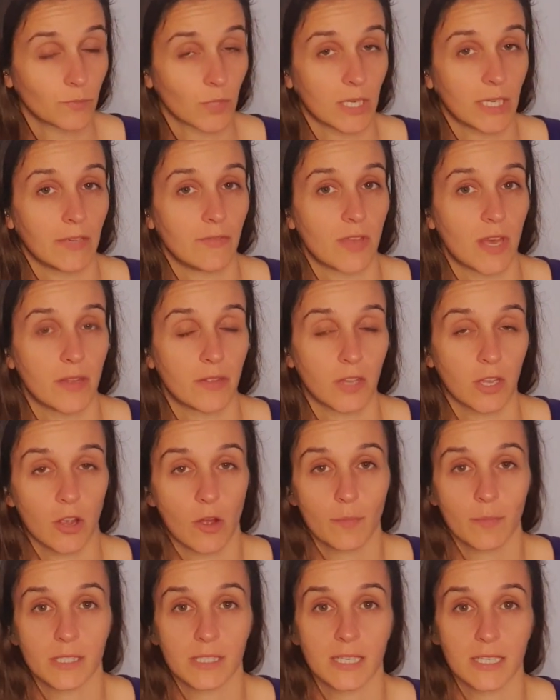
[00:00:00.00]
Leave that in the
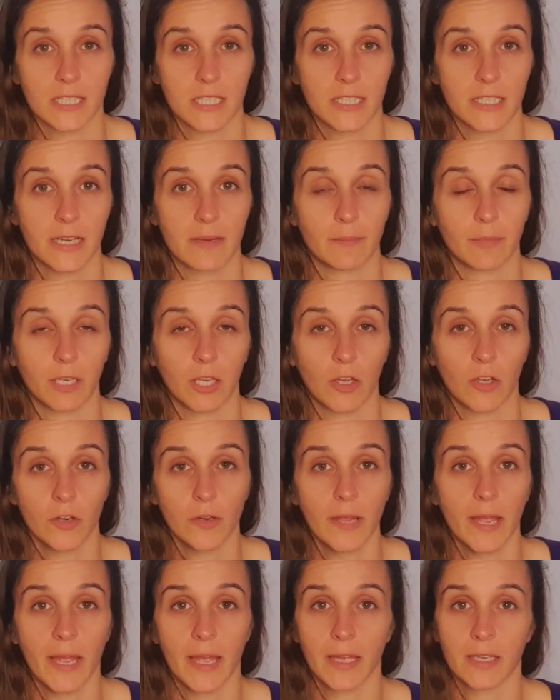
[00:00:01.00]
comment section down below,
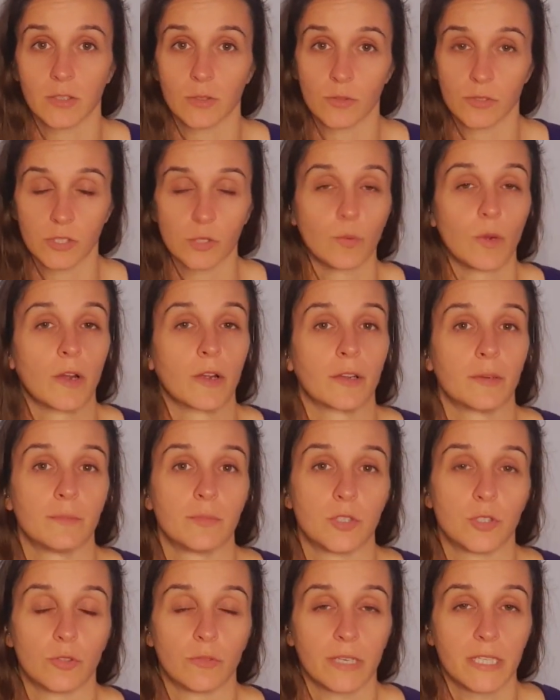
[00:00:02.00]
and you're also welcome
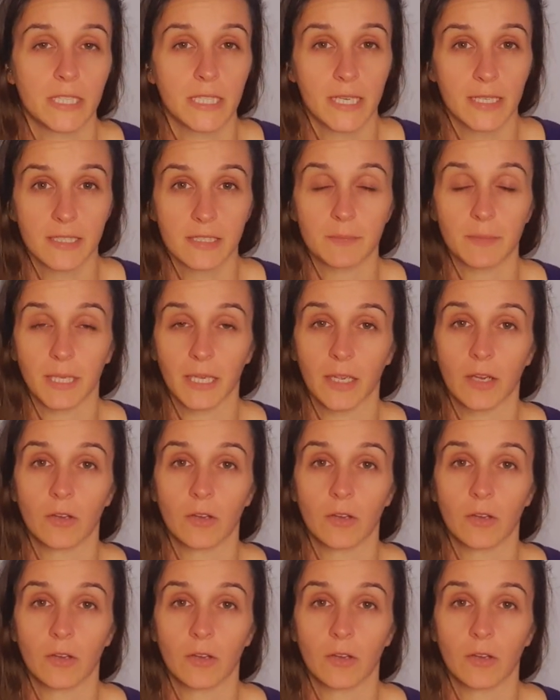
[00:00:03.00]
to reach out to me